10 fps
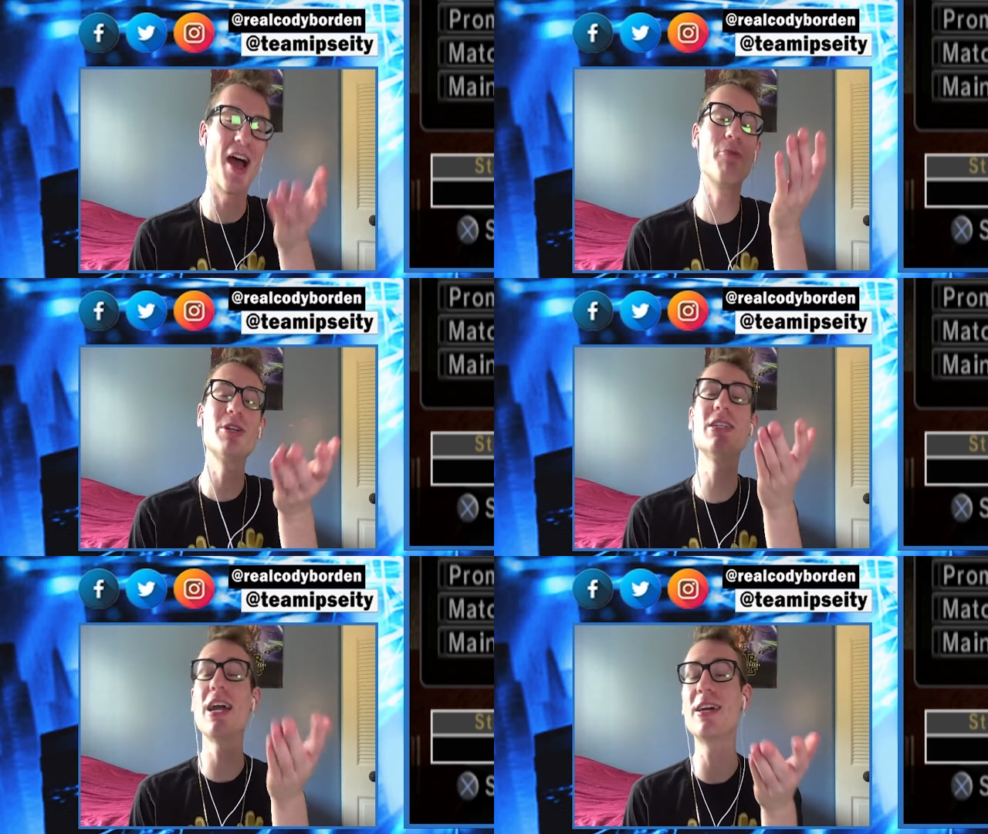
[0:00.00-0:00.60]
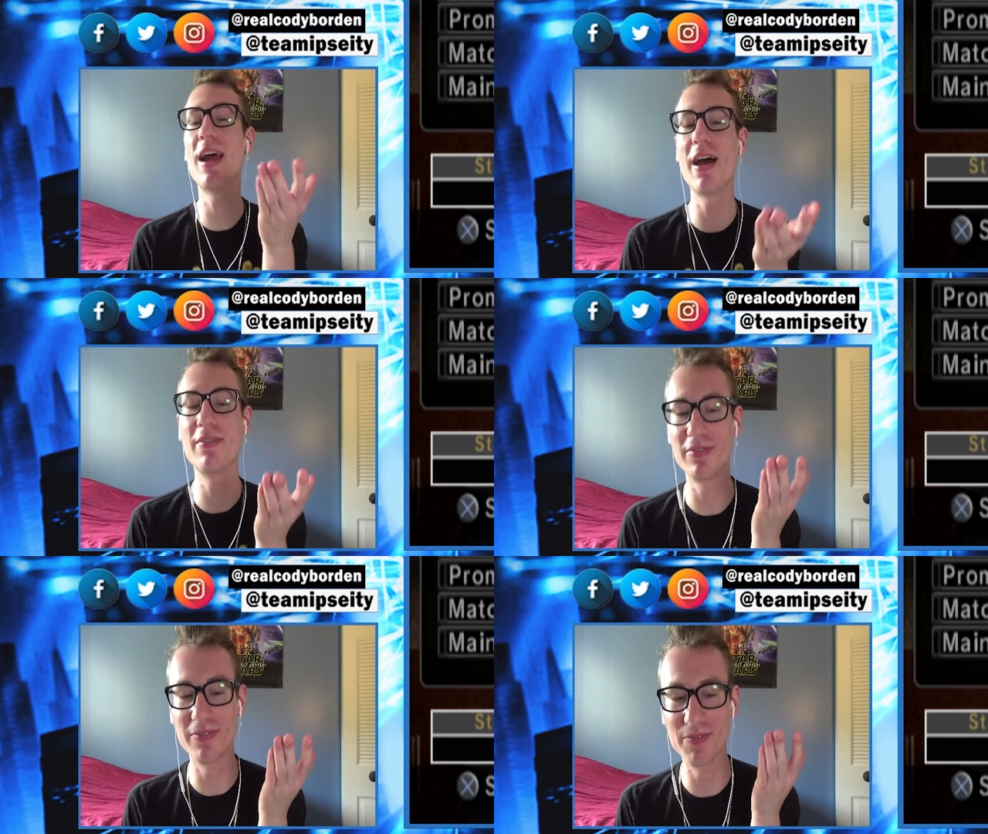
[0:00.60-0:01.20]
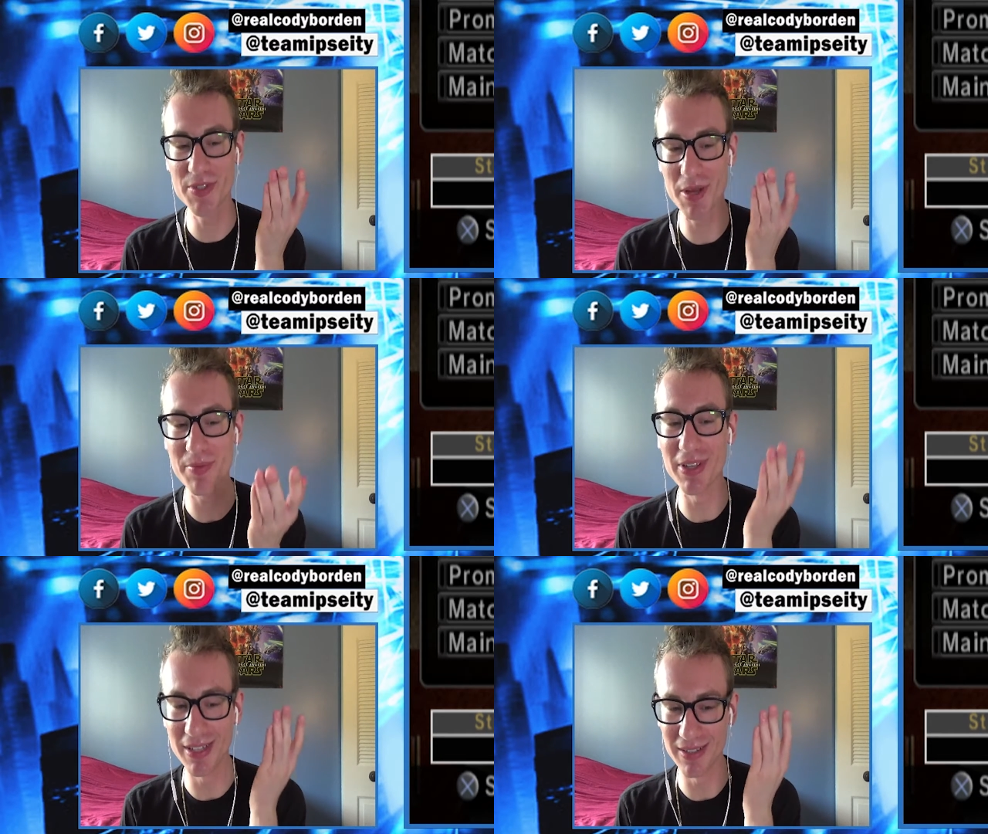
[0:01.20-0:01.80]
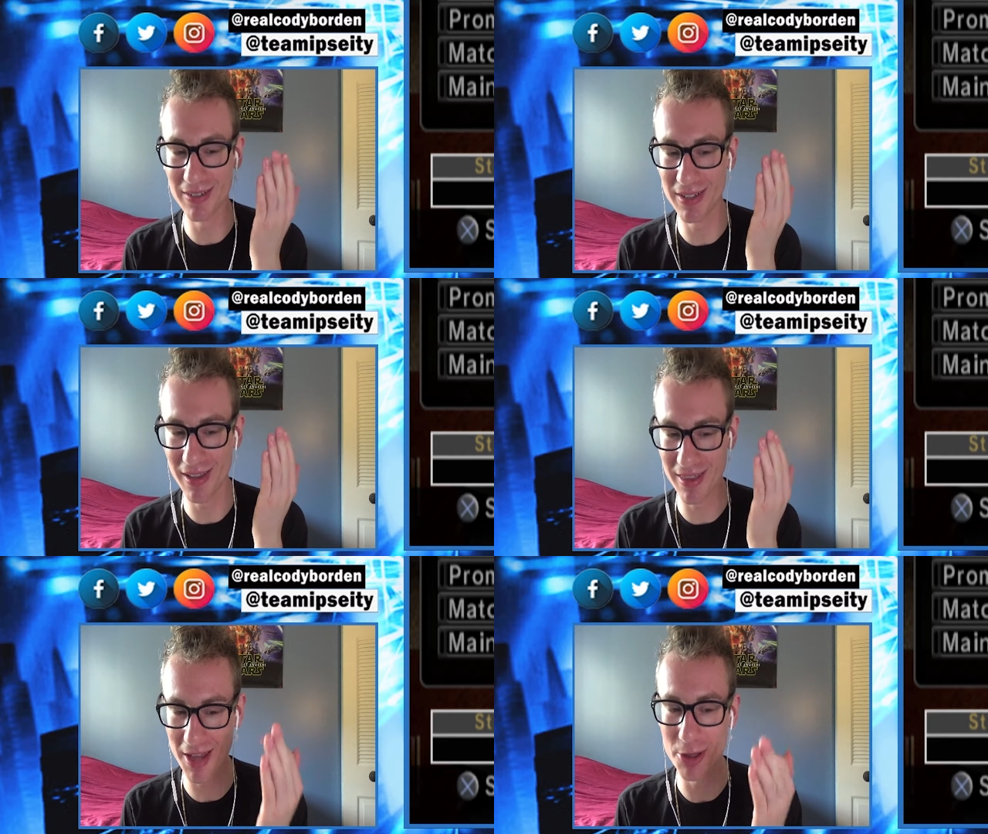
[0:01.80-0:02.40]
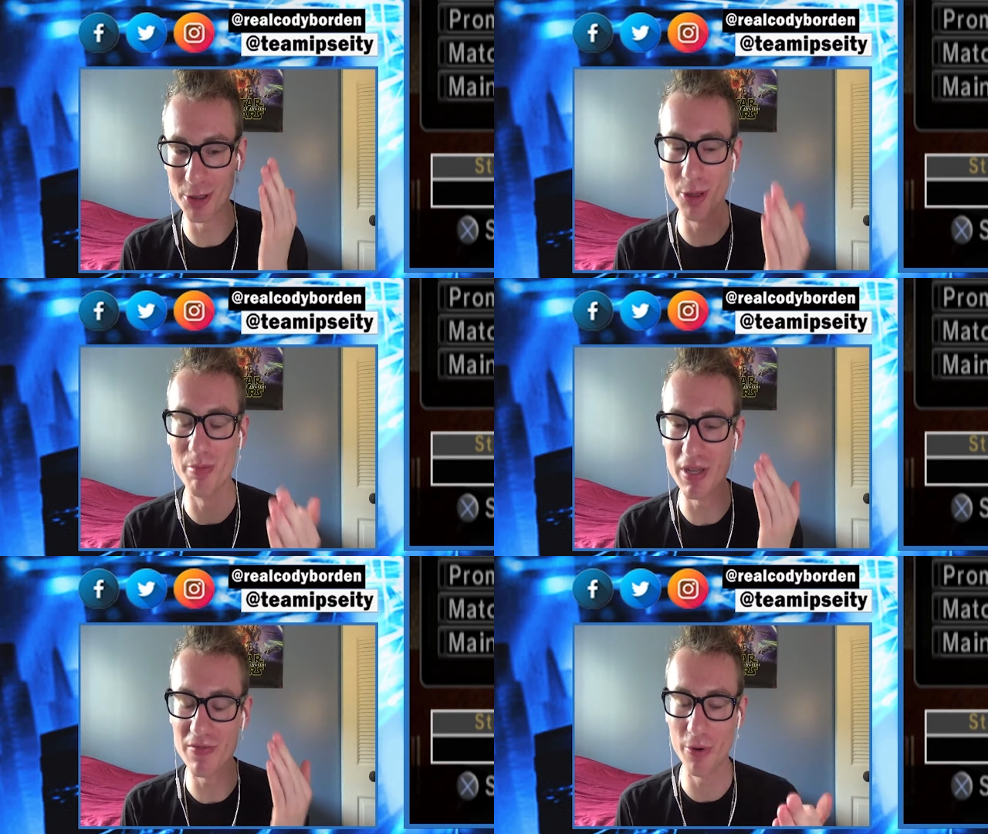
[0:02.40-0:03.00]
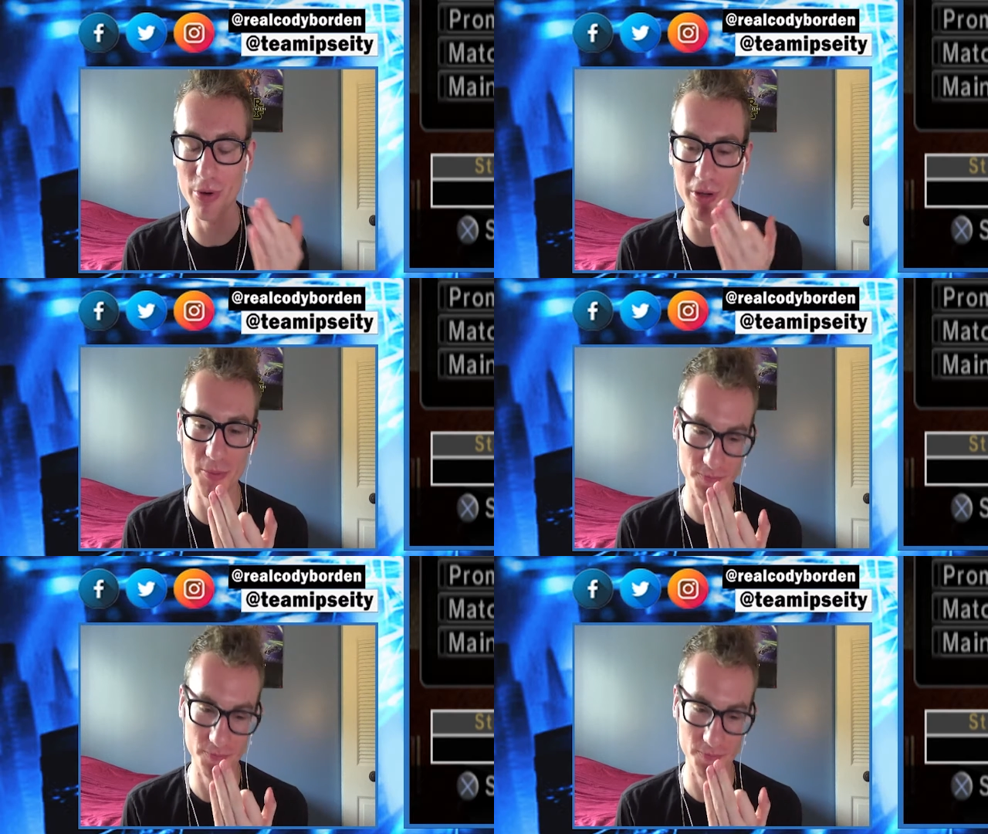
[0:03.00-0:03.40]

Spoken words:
wish I could have something they could compete for.